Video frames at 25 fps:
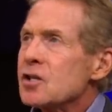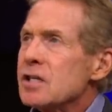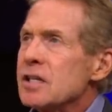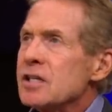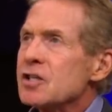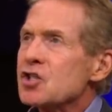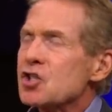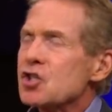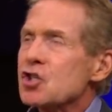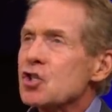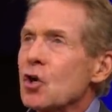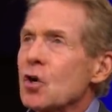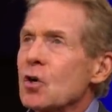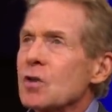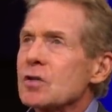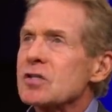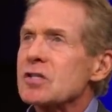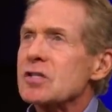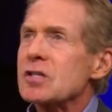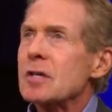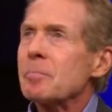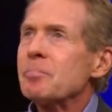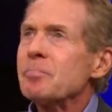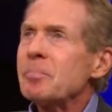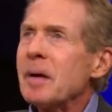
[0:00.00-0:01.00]

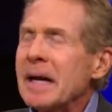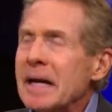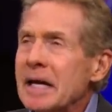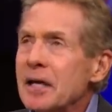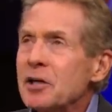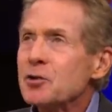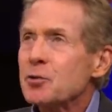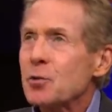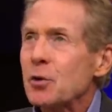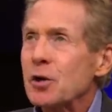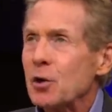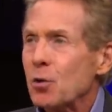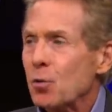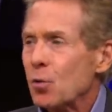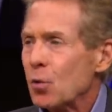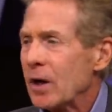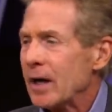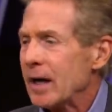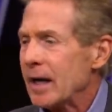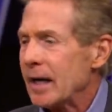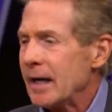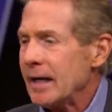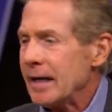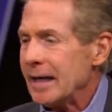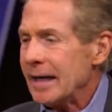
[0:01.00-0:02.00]
installs the Patriot
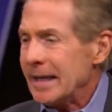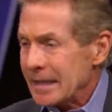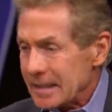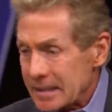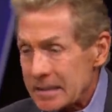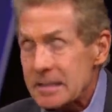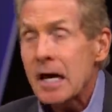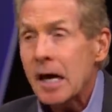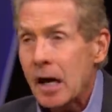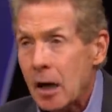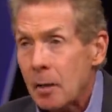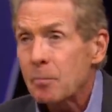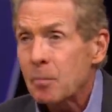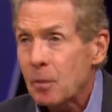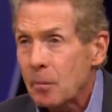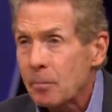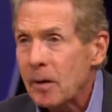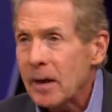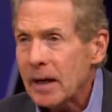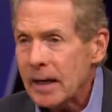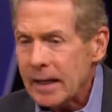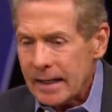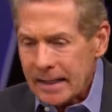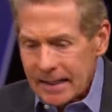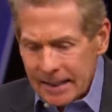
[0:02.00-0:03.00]
way in Tampa
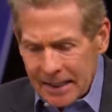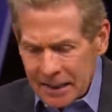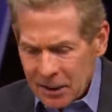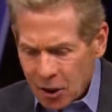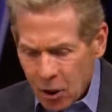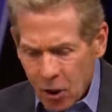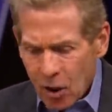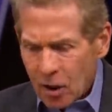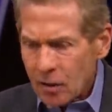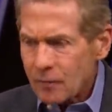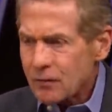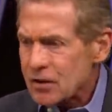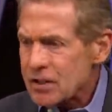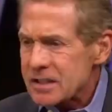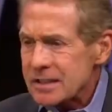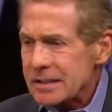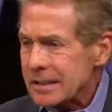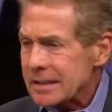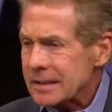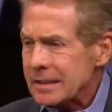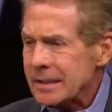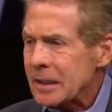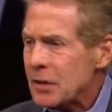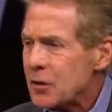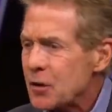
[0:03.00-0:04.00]
Bay. And all of a
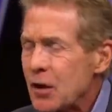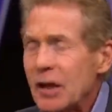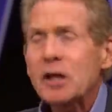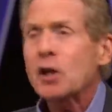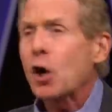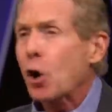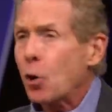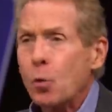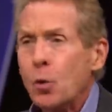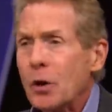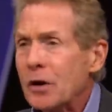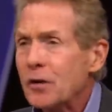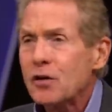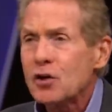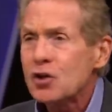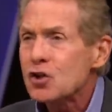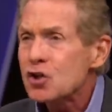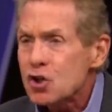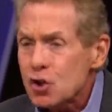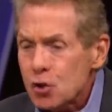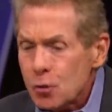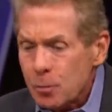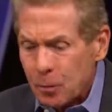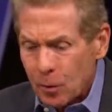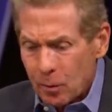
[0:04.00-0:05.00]
sudden, they go win the
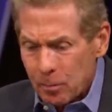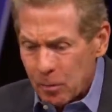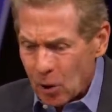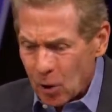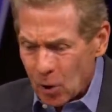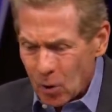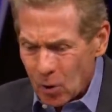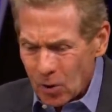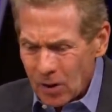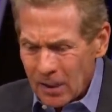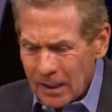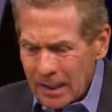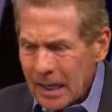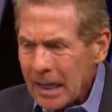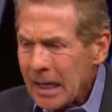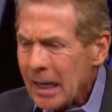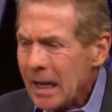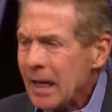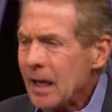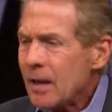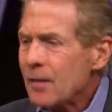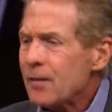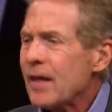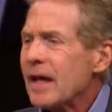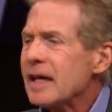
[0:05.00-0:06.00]
Super Bowl.
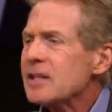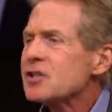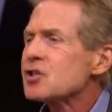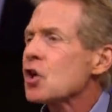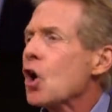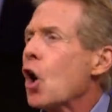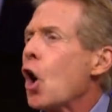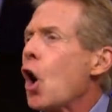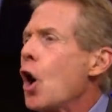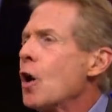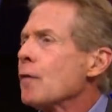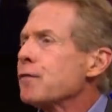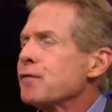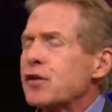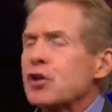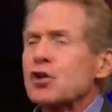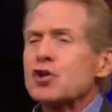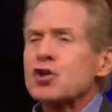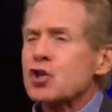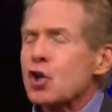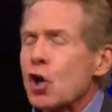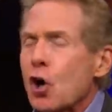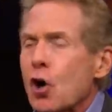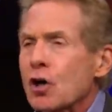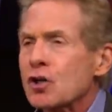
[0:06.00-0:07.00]
That's off the
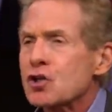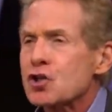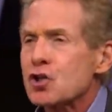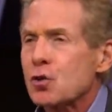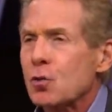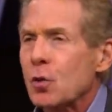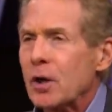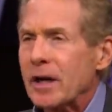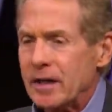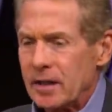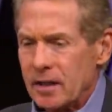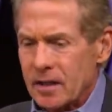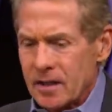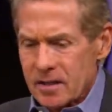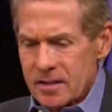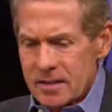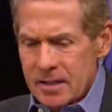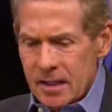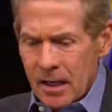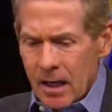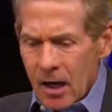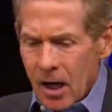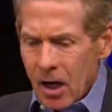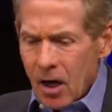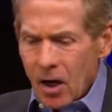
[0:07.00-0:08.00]
charts
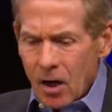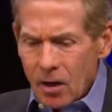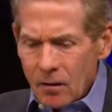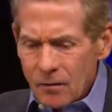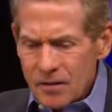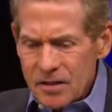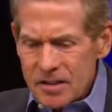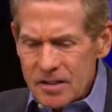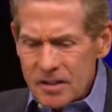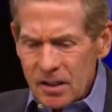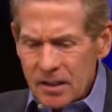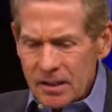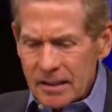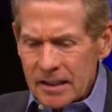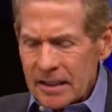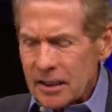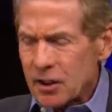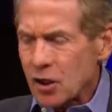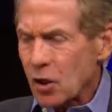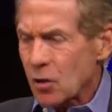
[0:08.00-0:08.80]
greatness. All of a sudden, he